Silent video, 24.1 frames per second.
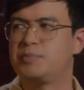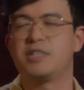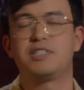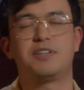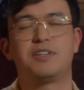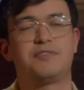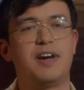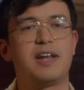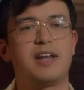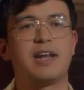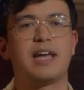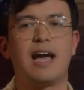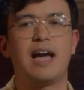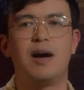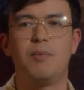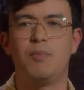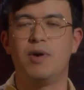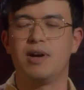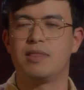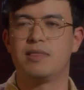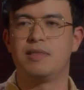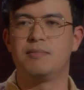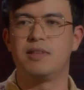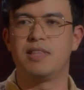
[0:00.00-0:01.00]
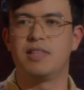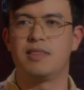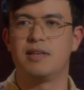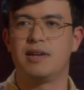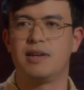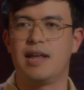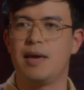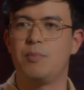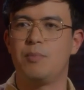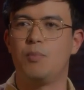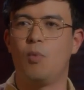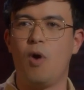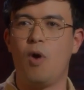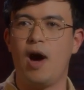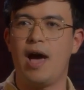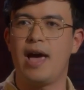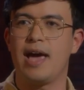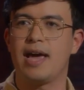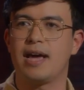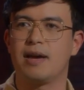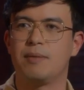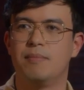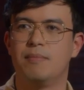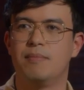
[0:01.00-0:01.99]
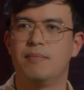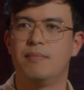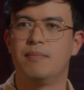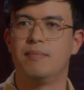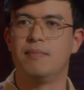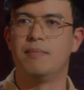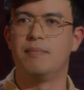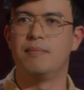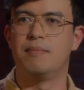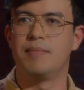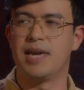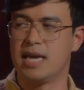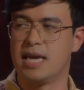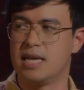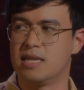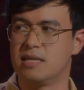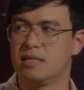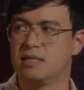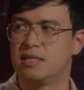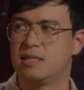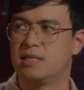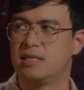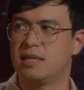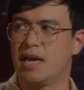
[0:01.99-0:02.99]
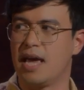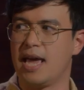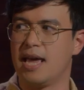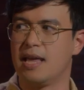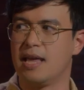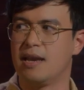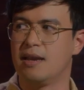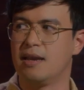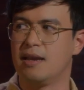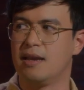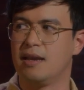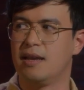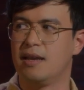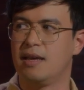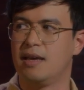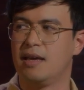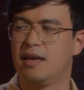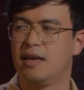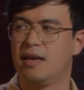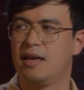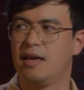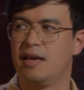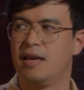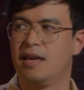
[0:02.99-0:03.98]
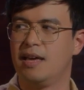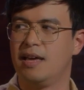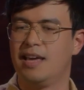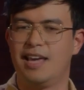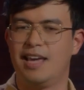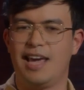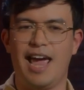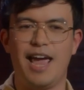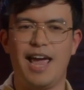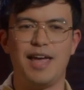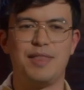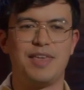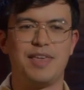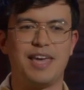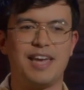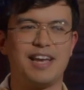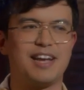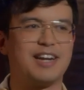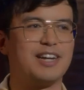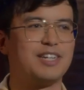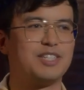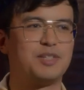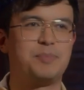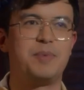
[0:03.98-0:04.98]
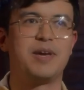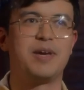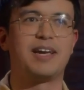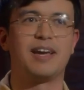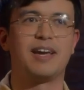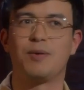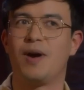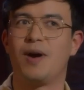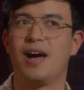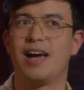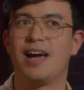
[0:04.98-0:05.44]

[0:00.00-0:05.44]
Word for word: Especially finding out what the, the name Wang means in, in the English speaking